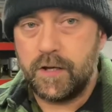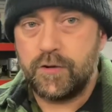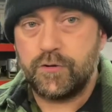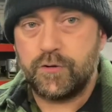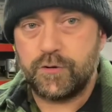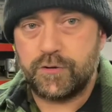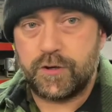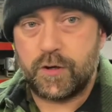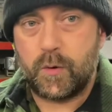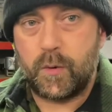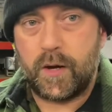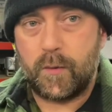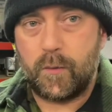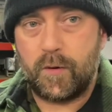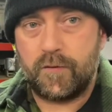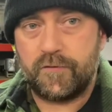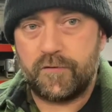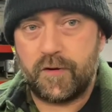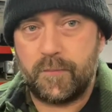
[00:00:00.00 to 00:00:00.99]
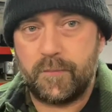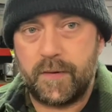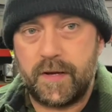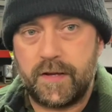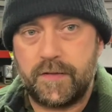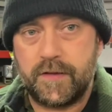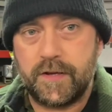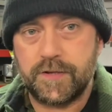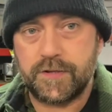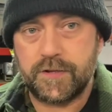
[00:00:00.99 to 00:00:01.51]
Just a quick one from me
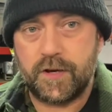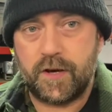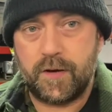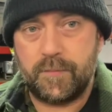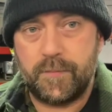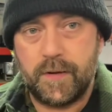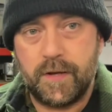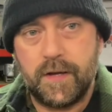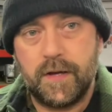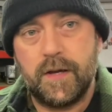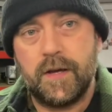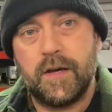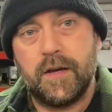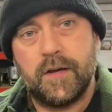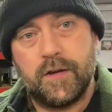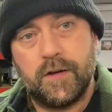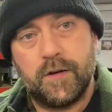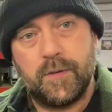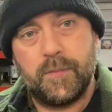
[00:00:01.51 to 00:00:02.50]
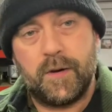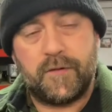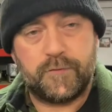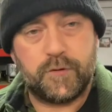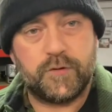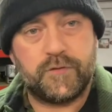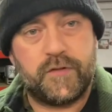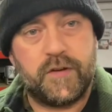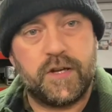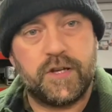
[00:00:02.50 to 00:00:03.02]
this time. Um, I've
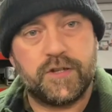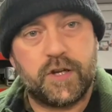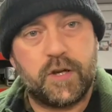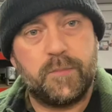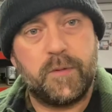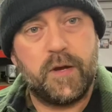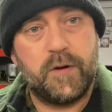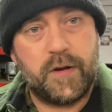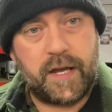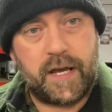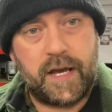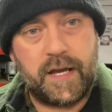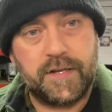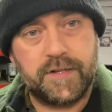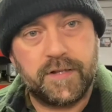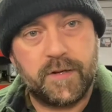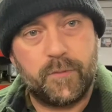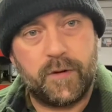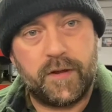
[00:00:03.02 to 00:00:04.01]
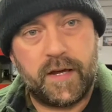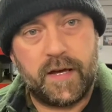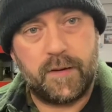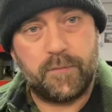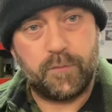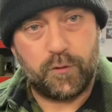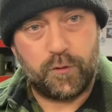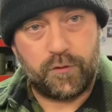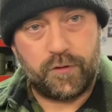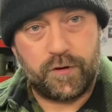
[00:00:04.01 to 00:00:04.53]
just finished communicating with our
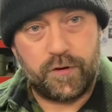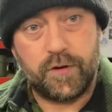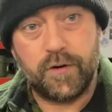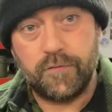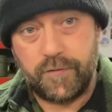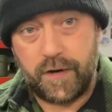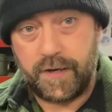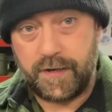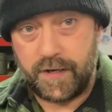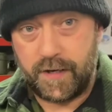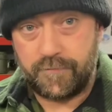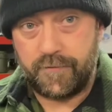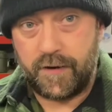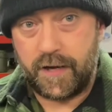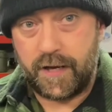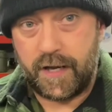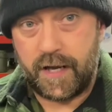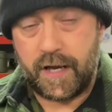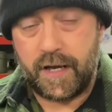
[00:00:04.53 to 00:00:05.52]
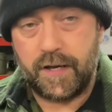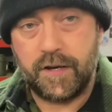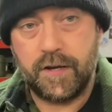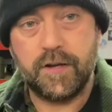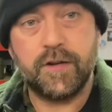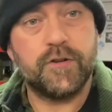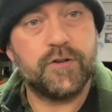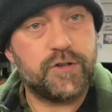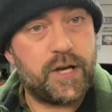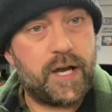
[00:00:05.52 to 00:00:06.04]
brother Redneck Renegade,
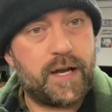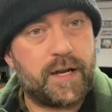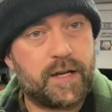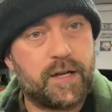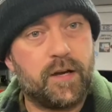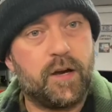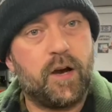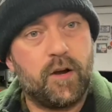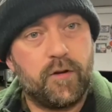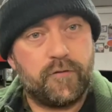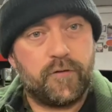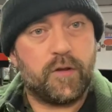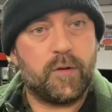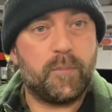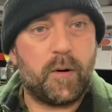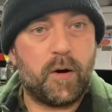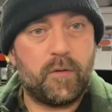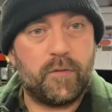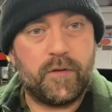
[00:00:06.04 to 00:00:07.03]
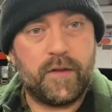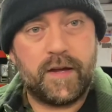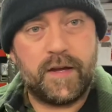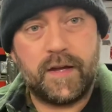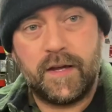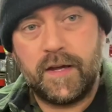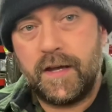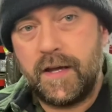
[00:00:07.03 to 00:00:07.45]
Jack, over the pond there.